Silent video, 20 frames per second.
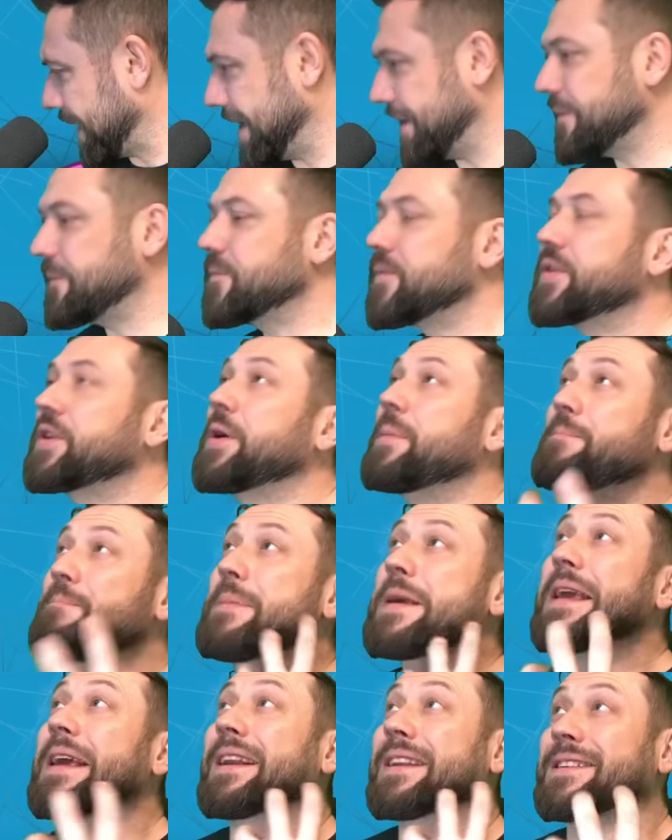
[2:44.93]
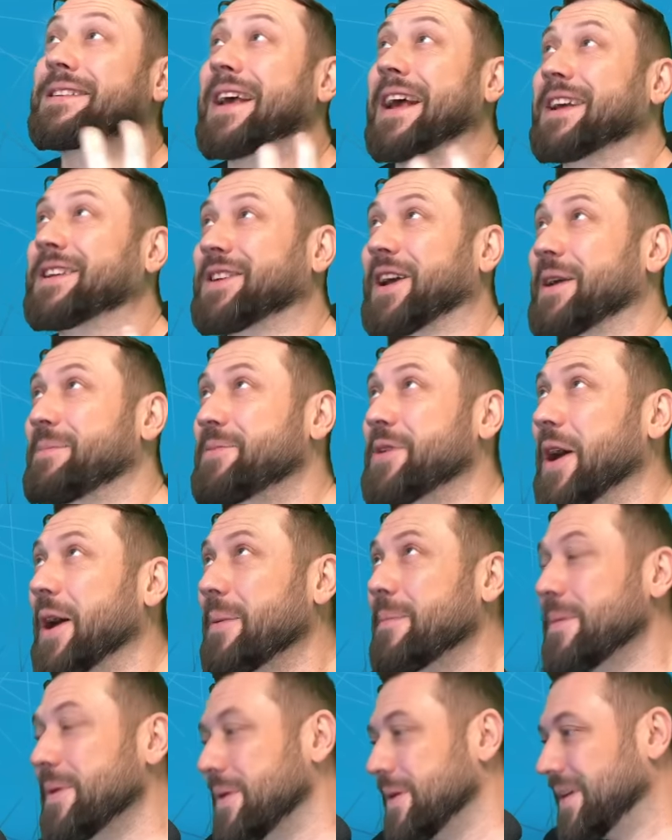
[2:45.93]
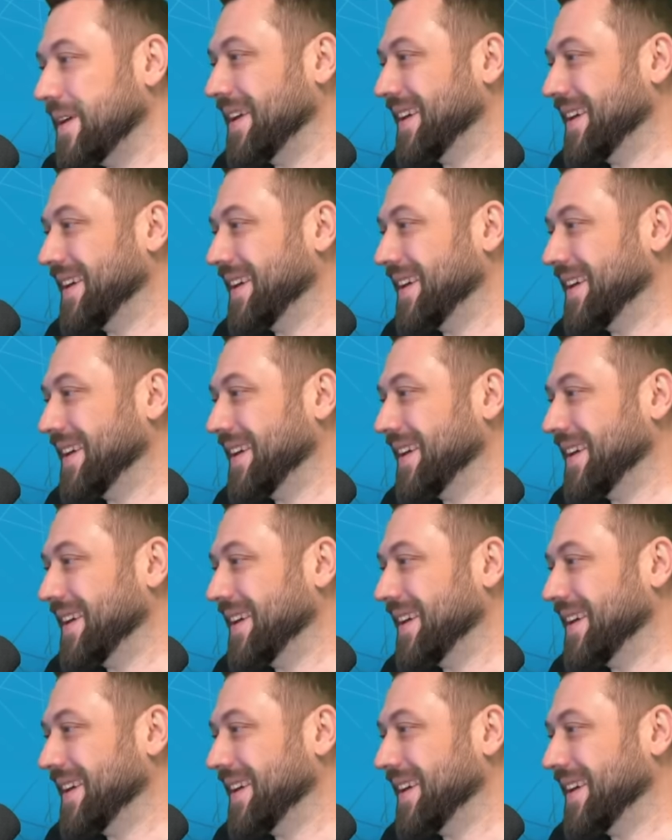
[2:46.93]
It, to me, it says I'm dumb